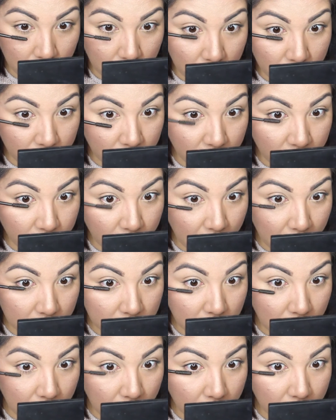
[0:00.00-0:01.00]
of the
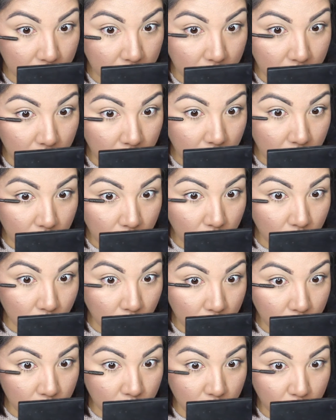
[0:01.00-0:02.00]
fact that, you know,
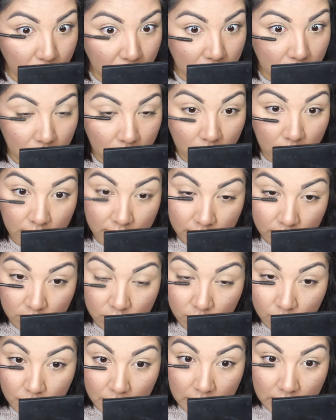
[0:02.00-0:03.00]
you're spending all
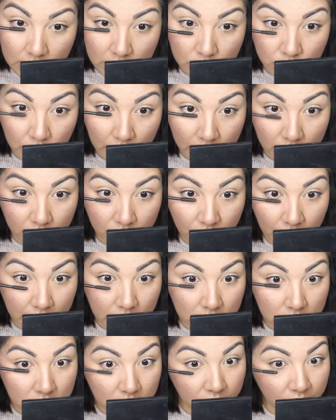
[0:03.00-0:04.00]
this money trying to find
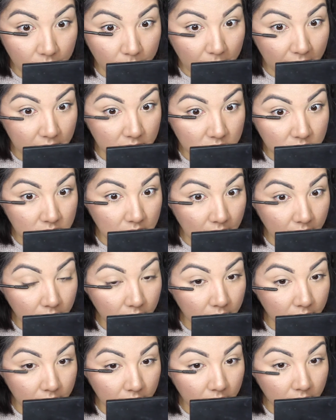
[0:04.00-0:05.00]
a different
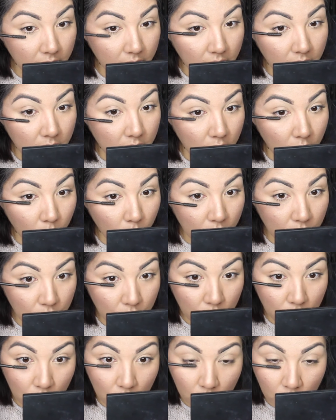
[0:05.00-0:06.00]
mascara when
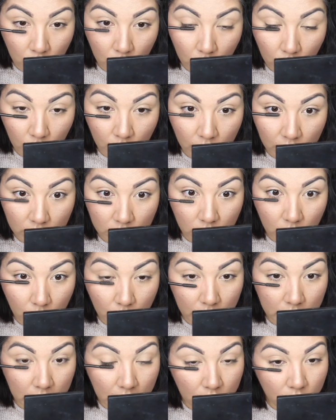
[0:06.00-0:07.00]
you know the
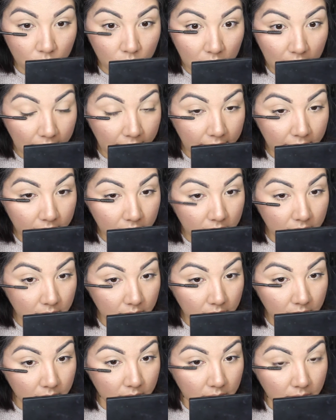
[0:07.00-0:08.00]
one that you like
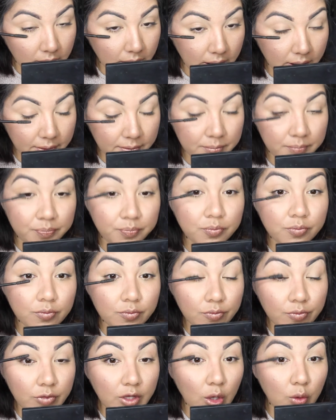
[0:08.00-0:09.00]

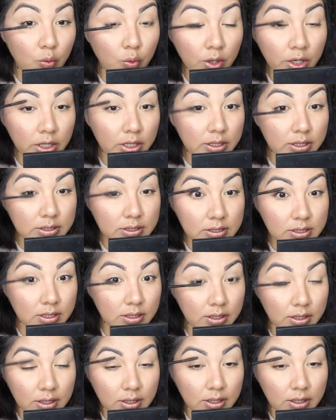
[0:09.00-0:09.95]
works.